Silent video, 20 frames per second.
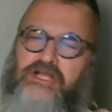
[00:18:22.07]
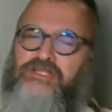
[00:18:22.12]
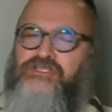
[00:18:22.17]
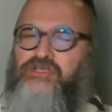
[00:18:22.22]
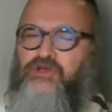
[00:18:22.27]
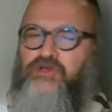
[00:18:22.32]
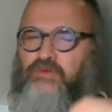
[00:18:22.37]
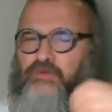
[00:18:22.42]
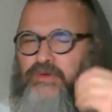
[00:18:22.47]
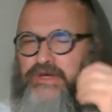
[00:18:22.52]

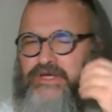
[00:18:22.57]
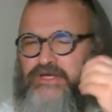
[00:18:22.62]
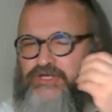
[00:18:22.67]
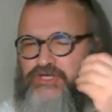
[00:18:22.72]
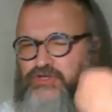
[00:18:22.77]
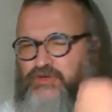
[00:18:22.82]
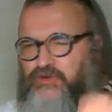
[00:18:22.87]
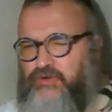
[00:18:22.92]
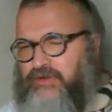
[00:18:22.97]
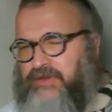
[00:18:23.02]
So we
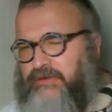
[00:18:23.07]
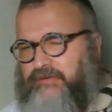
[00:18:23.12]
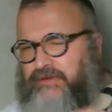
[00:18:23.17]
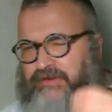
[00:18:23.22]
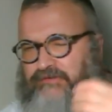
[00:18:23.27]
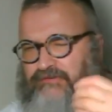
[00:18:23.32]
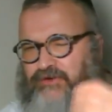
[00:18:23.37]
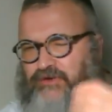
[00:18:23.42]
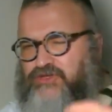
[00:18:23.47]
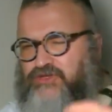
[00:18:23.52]
ensure that
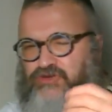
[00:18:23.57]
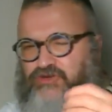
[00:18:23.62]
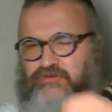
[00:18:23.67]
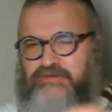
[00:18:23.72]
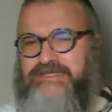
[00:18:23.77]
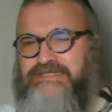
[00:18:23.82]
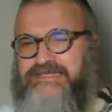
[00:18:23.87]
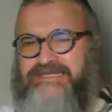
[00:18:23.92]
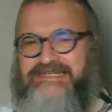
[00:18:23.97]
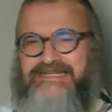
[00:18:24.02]
we have no
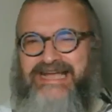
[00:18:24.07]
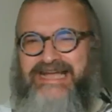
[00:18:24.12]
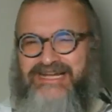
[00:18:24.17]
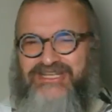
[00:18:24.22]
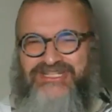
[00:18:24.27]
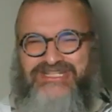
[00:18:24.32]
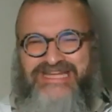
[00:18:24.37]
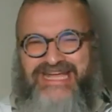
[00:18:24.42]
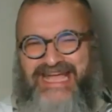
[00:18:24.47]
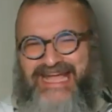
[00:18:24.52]
strings
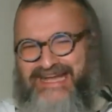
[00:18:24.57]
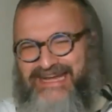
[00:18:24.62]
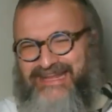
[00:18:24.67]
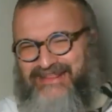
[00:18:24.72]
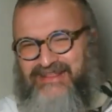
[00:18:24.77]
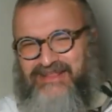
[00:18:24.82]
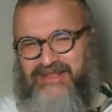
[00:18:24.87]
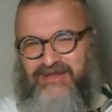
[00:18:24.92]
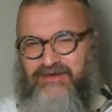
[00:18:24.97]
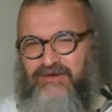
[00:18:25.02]
attached to
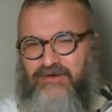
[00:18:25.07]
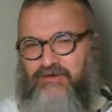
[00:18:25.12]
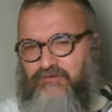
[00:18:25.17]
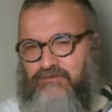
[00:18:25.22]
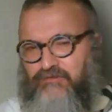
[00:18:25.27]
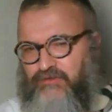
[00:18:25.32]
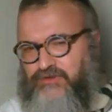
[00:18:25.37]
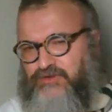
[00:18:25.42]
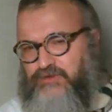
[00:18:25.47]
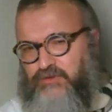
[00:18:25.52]
anything
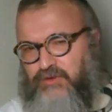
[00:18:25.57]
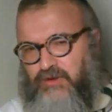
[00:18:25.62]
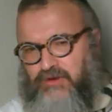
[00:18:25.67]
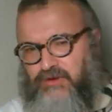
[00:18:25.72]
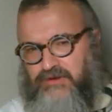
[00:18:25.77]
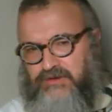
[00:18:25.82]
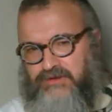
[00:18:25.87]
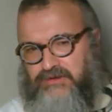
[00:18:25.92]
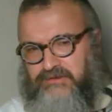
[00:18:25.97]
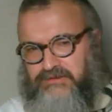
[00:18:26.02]
for too
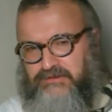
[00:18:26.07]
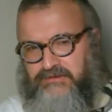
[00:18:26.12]
long,